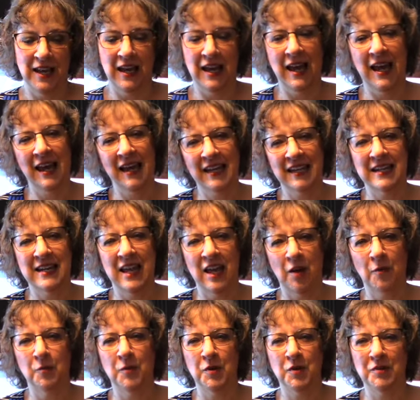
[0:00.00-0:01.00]
I can
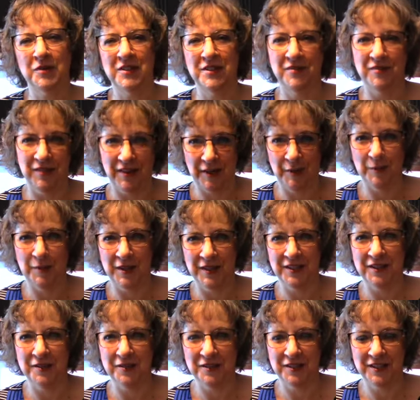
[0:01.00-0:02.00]
help you in developing
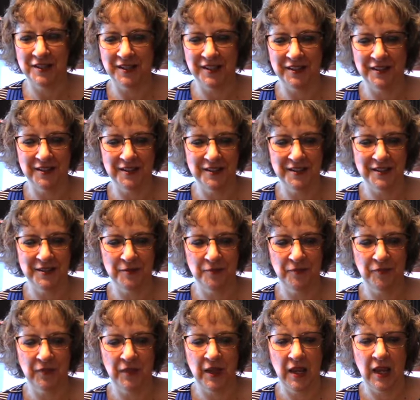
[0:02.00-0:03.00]
those skills.
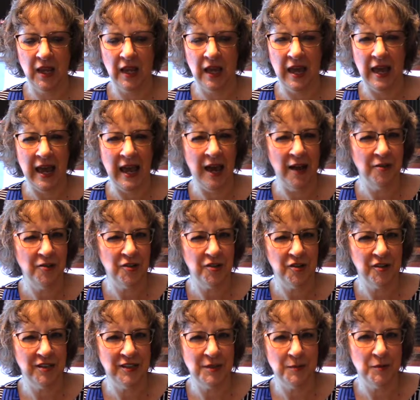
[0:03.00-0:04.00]
How do you
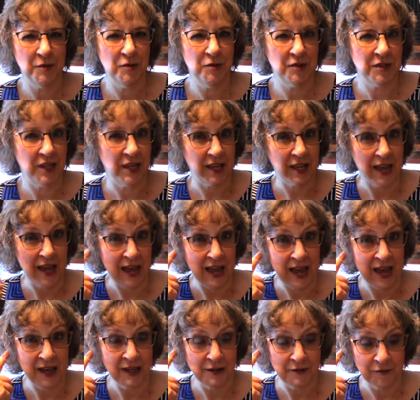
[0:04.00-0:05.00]
get the music
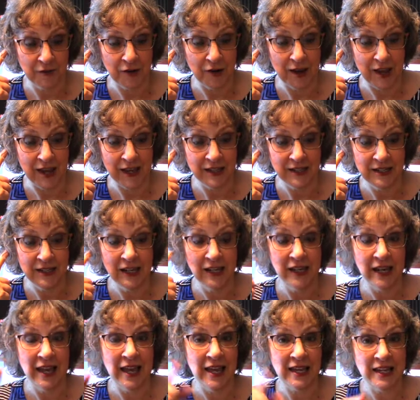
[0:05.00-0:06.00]
out of your head
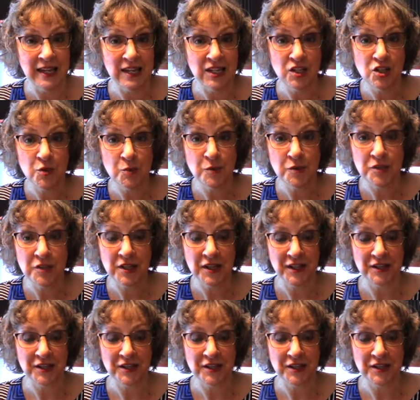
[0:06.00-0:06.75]
and into music